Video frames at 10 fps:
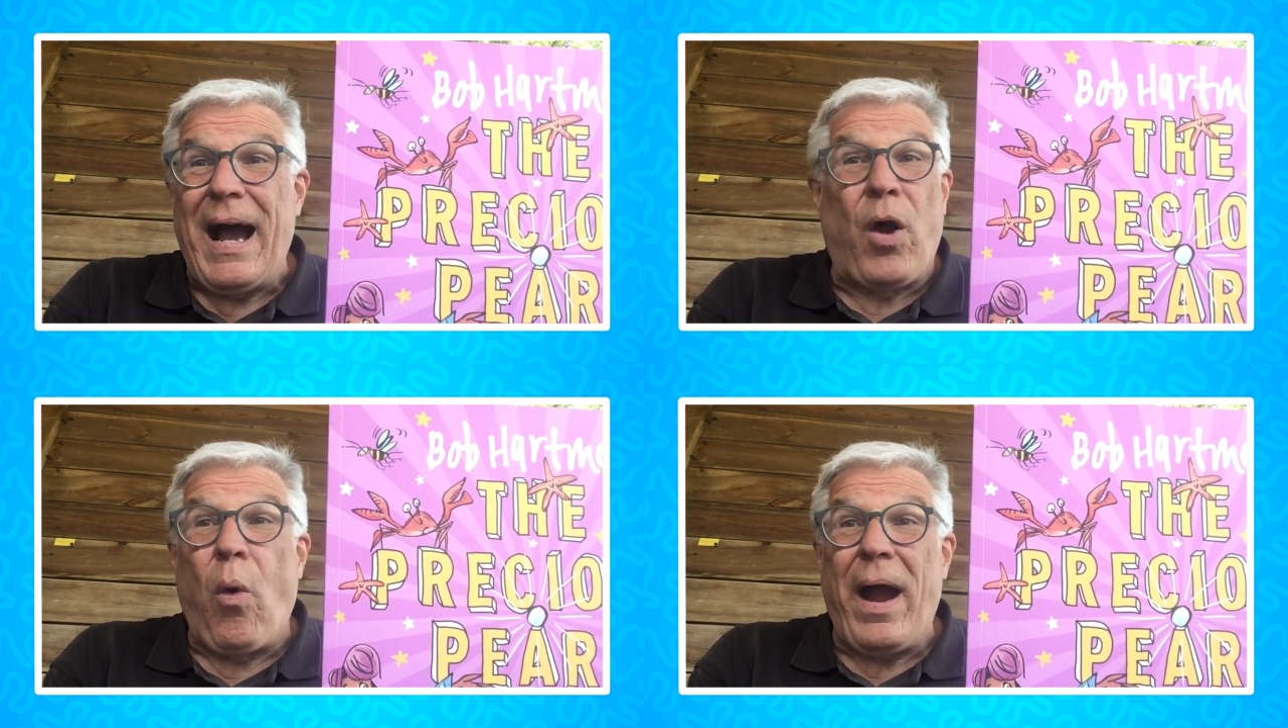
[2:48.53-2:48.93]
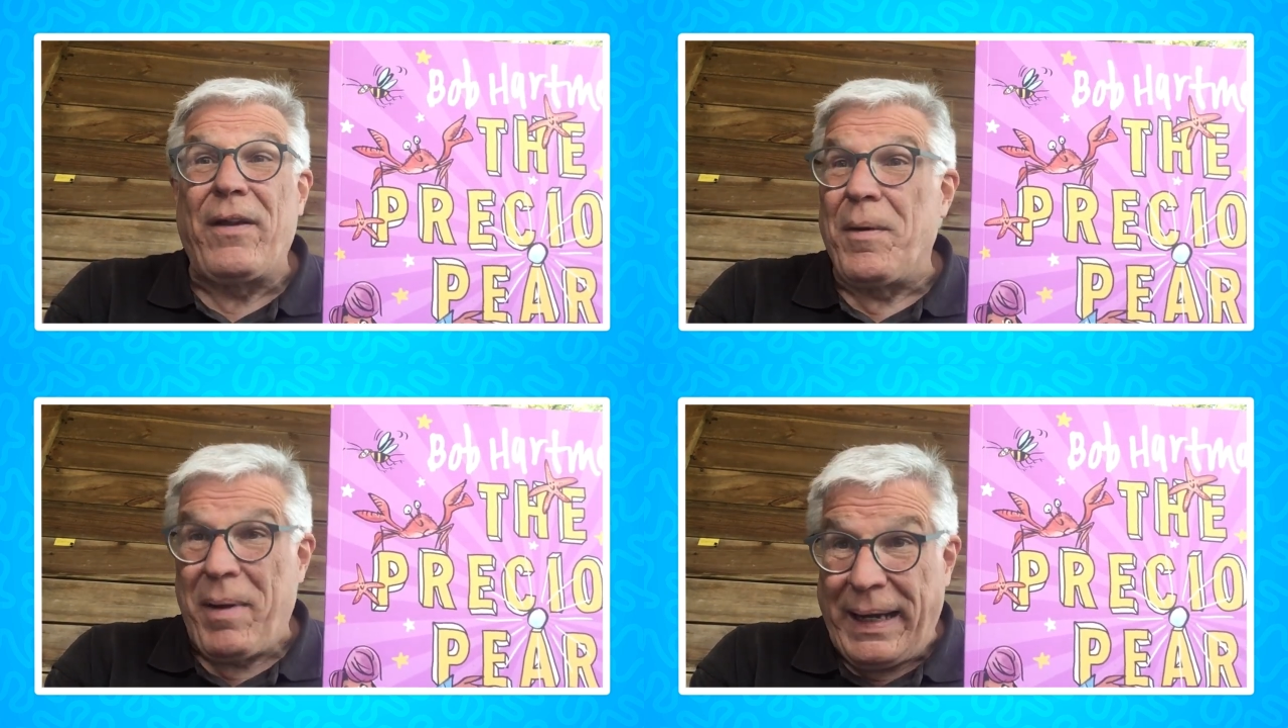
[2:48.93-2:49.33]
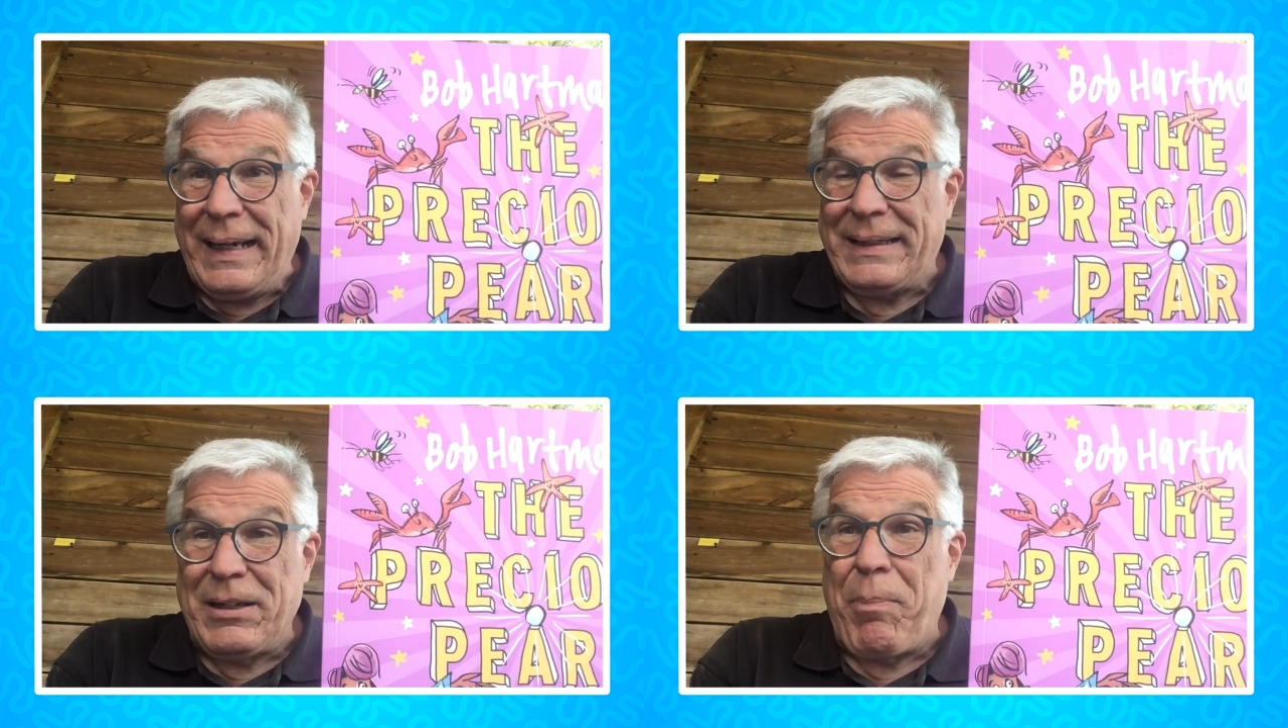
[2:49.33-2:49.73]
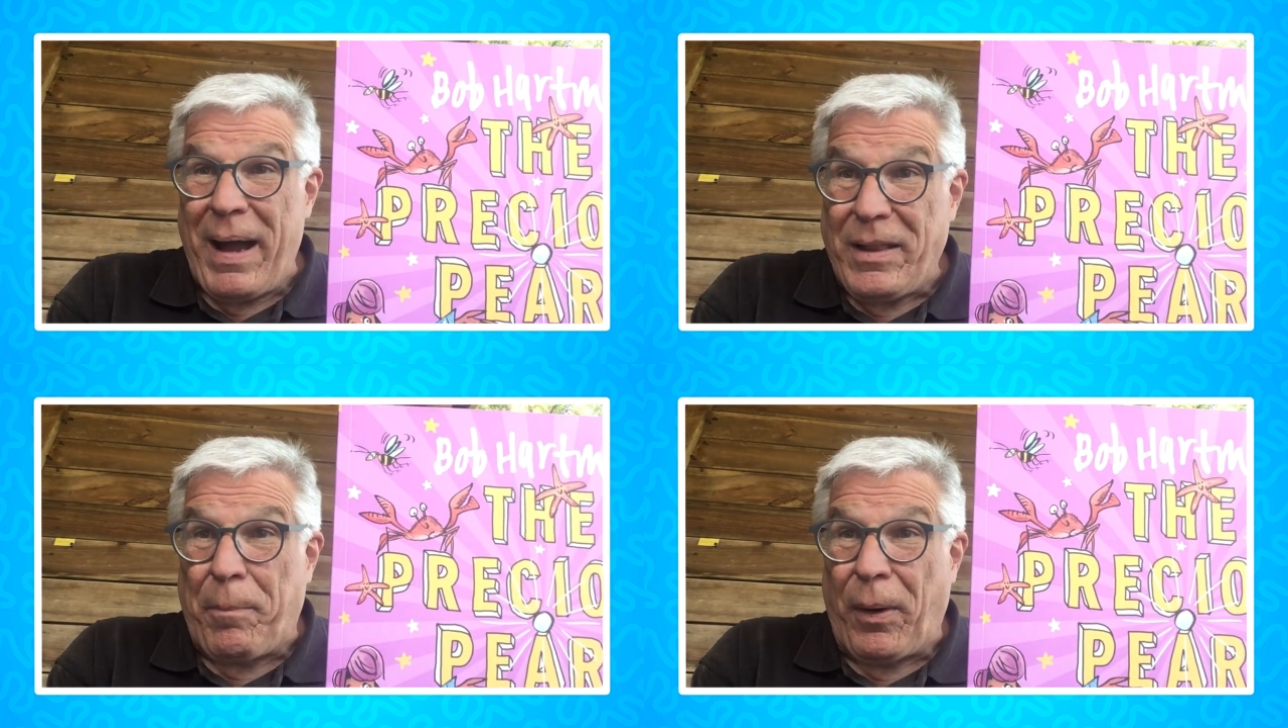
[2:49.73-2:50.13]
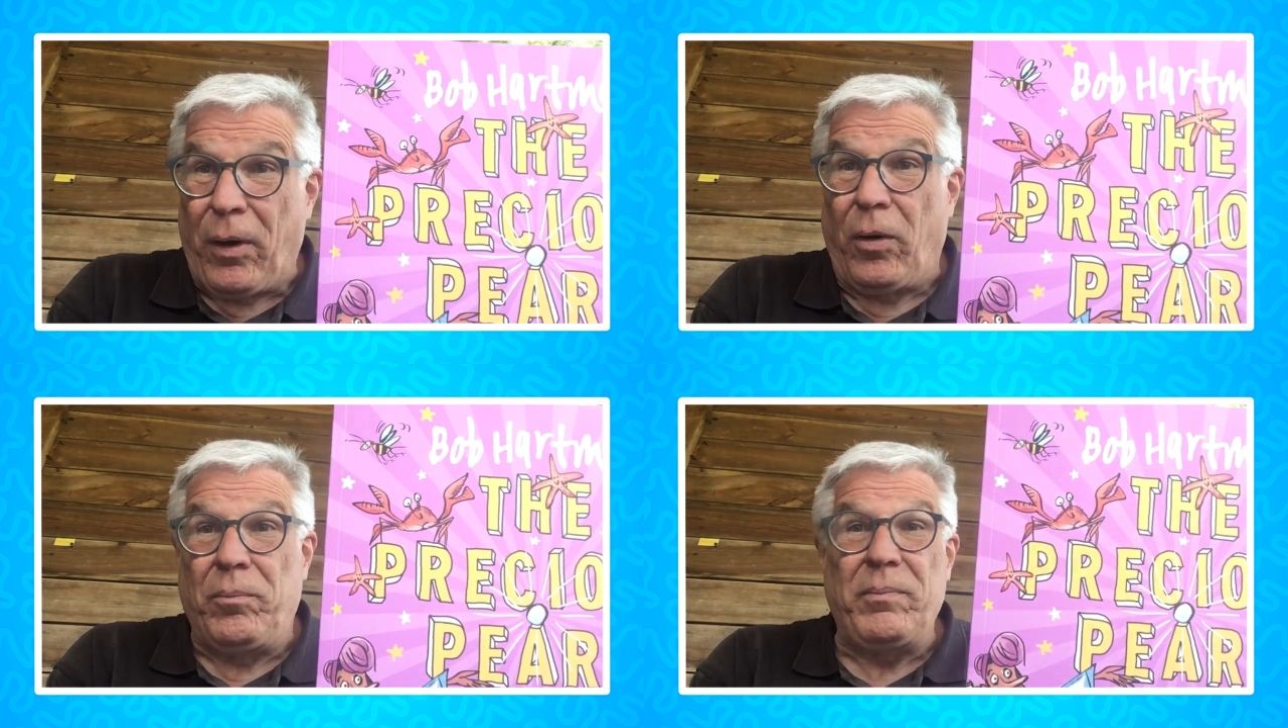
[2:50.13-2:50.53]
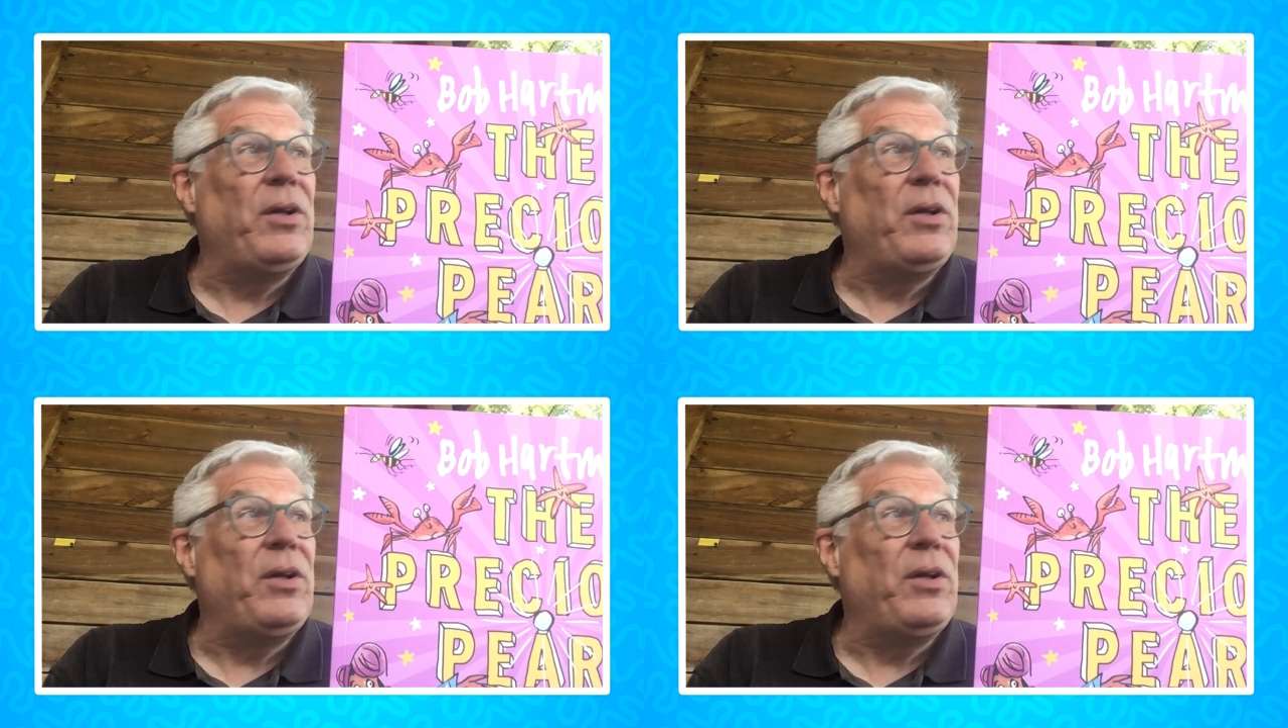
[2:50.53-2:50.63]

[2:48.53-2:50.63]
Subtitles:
acquire the money to buy the pearl.